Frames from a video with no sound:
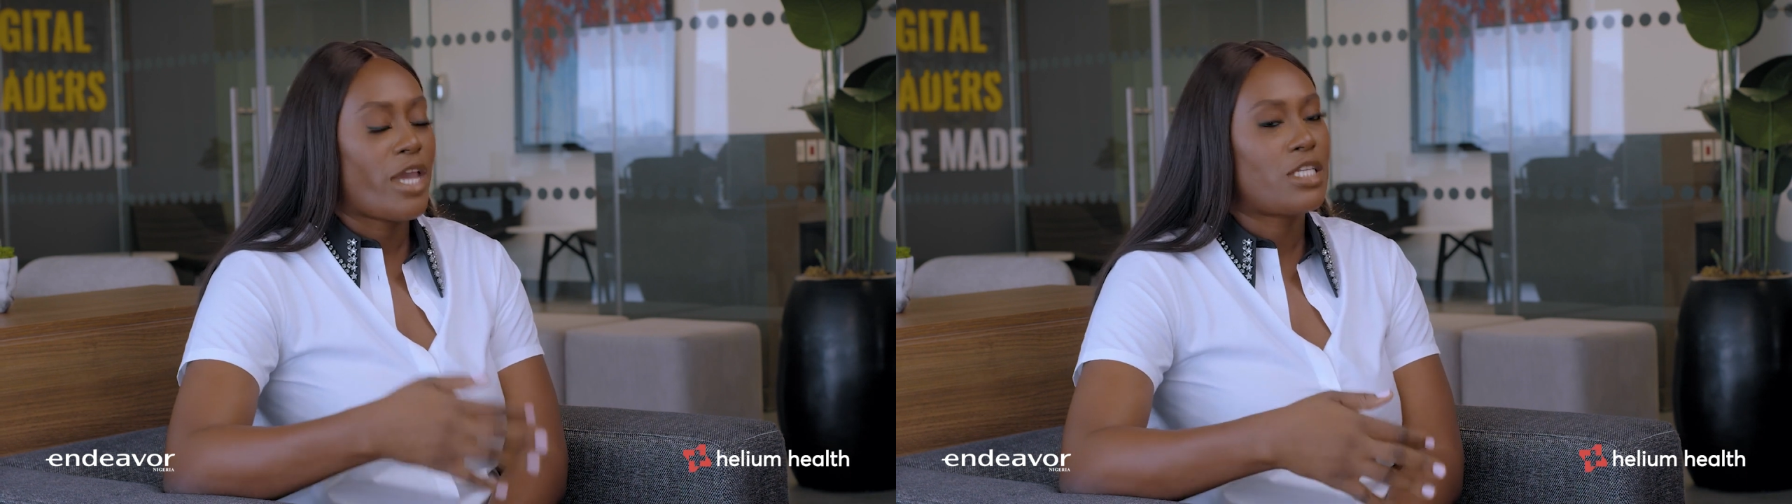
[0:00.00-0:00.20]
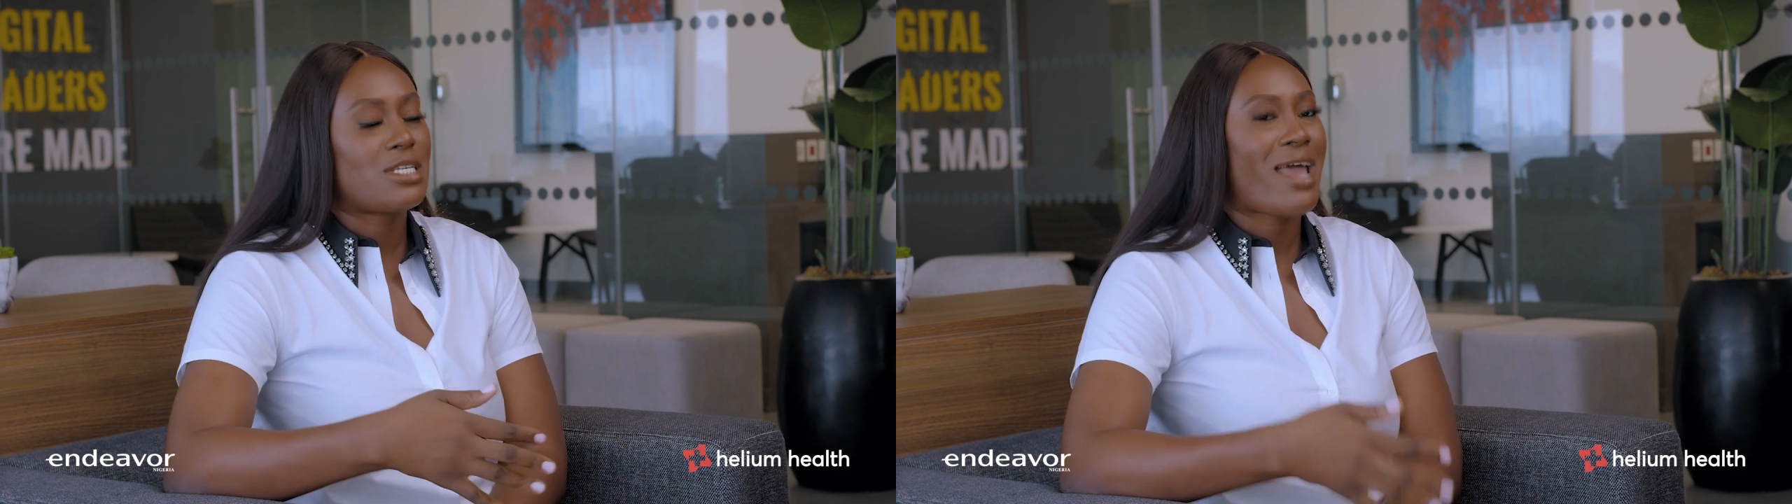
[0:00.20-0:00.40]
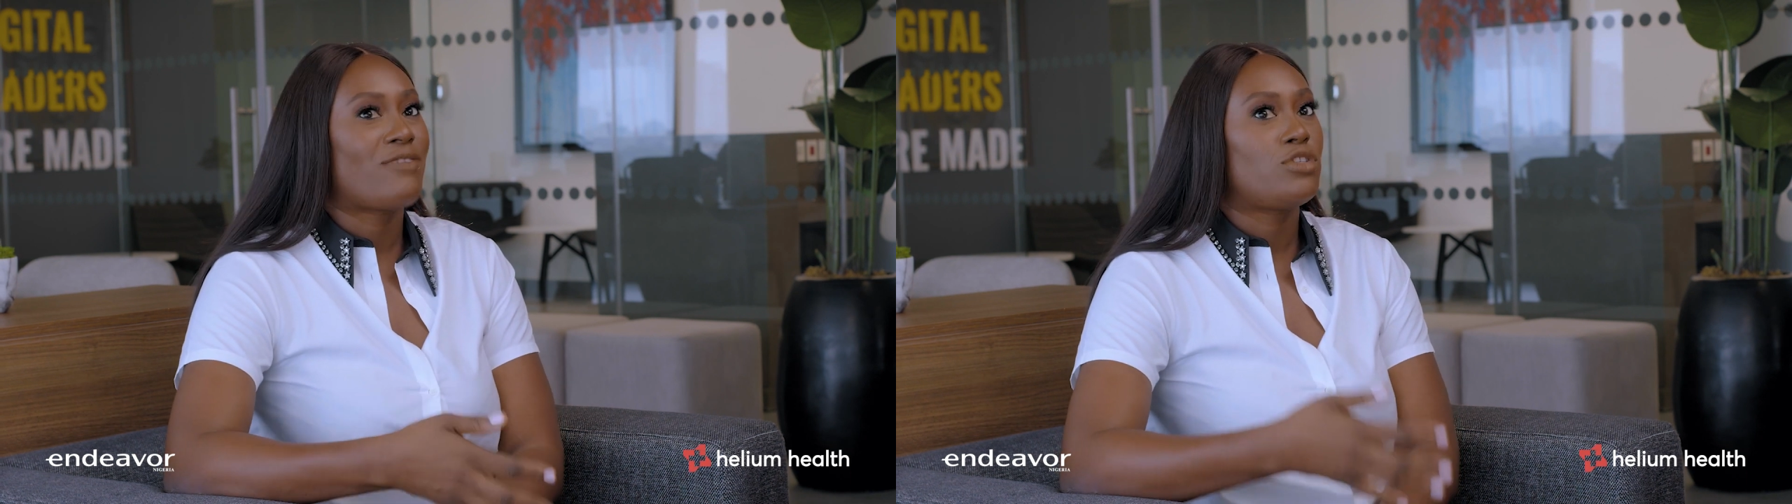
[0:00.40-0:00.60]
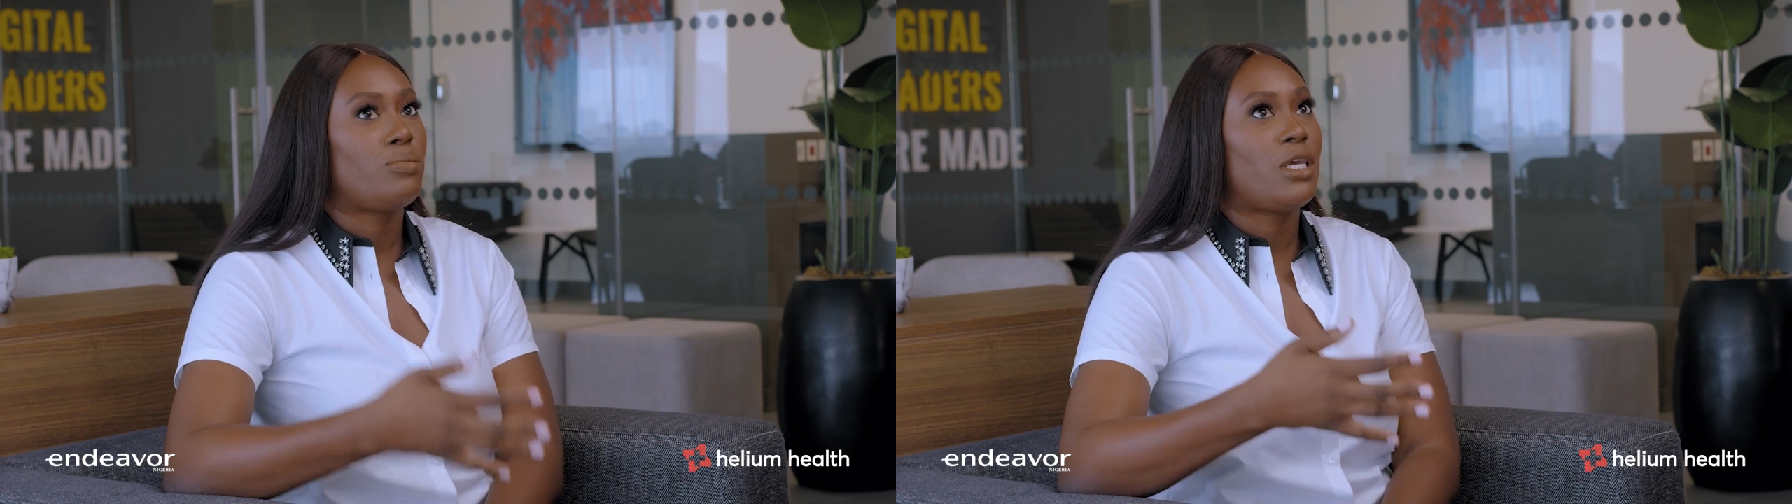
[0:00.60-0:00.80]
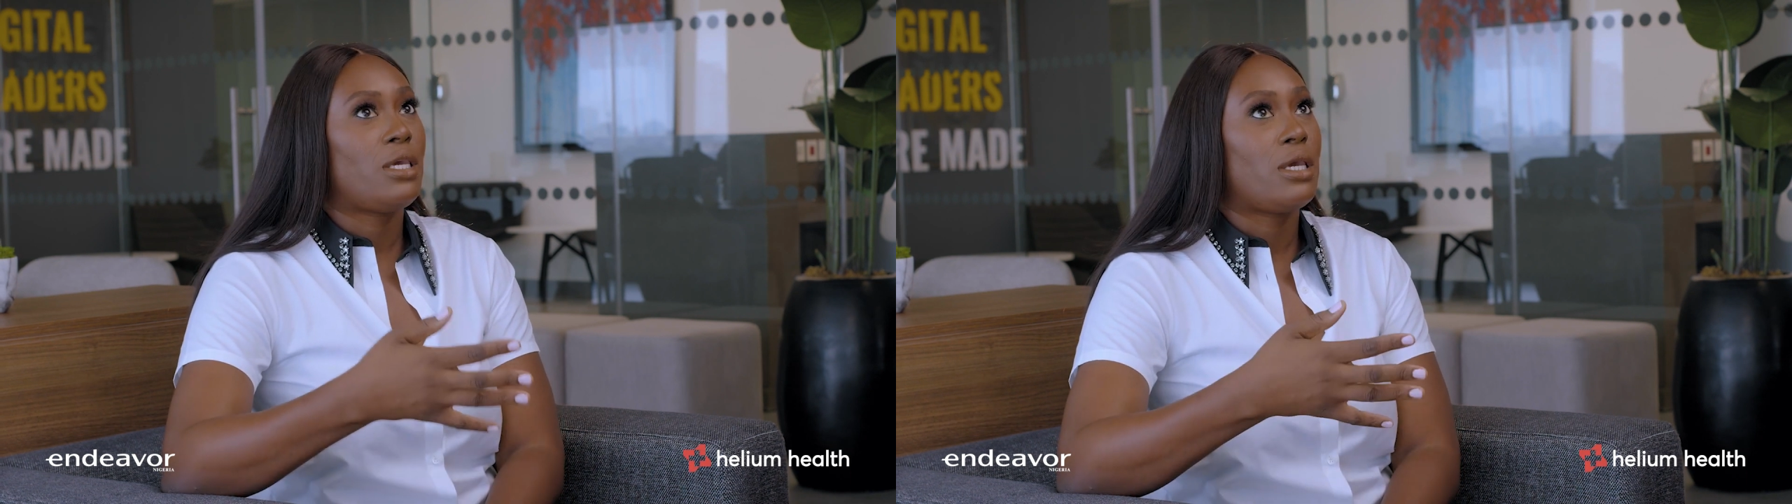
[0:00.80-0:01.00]
It doesn't have to
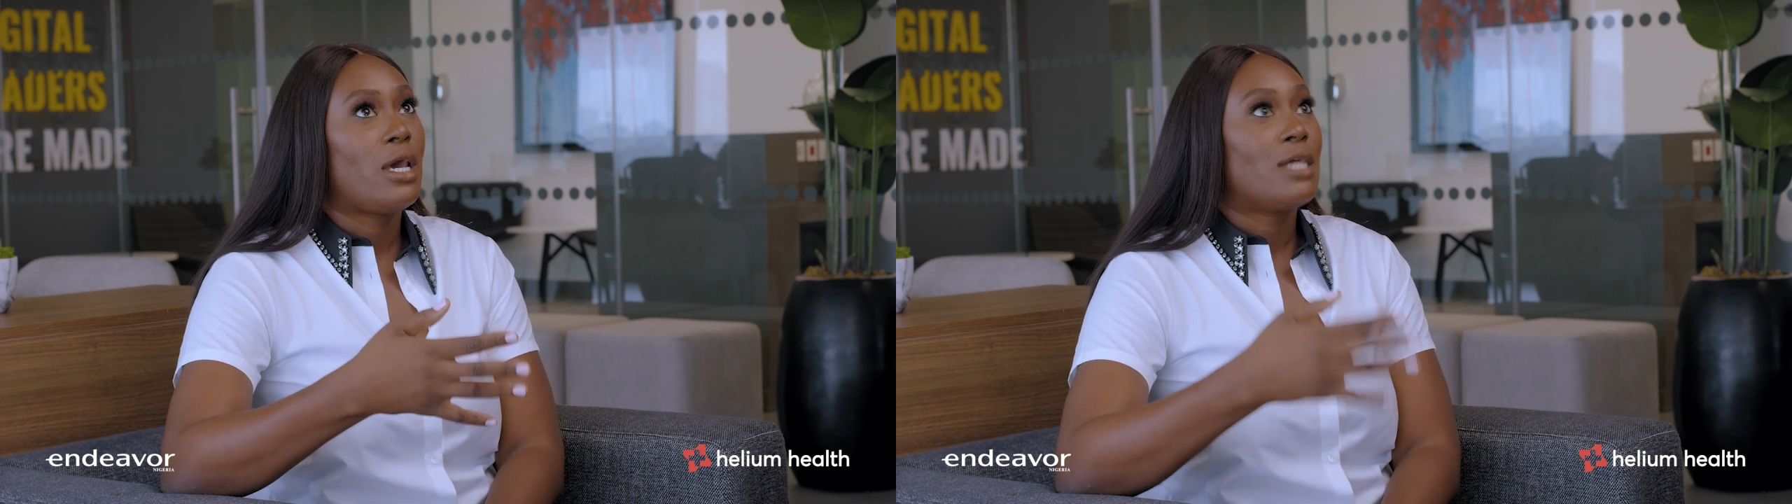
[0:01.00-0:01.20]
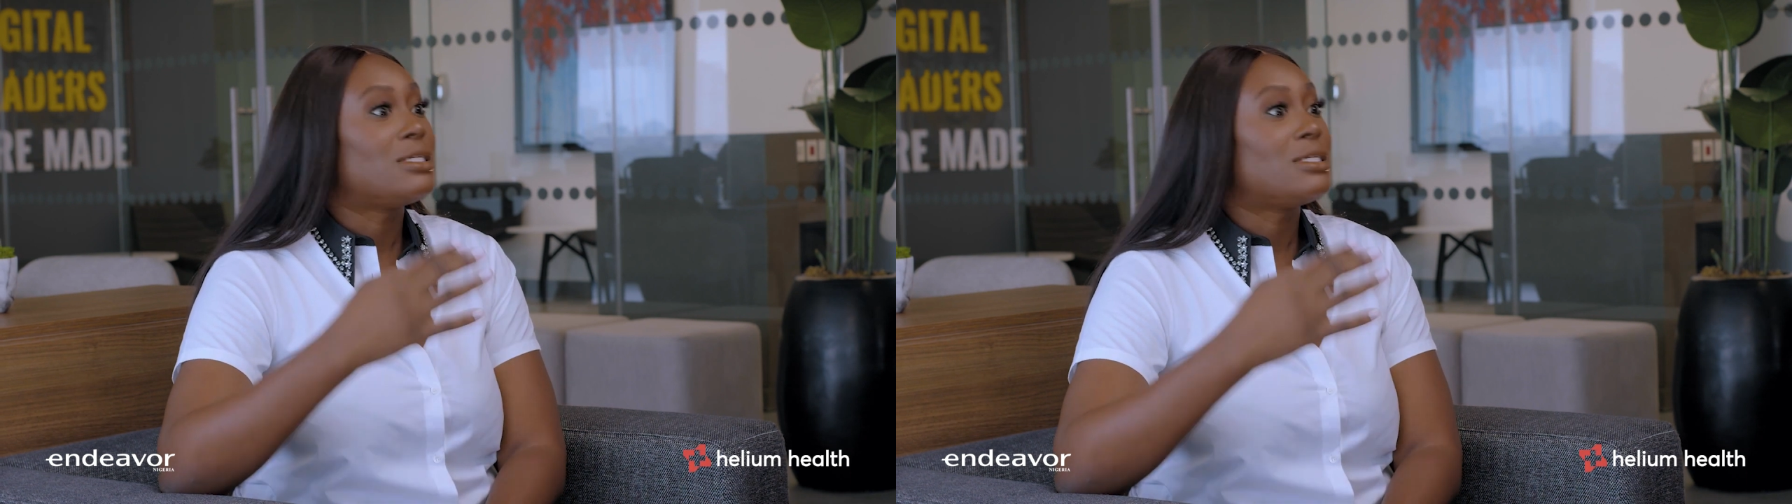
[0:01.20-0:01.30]
be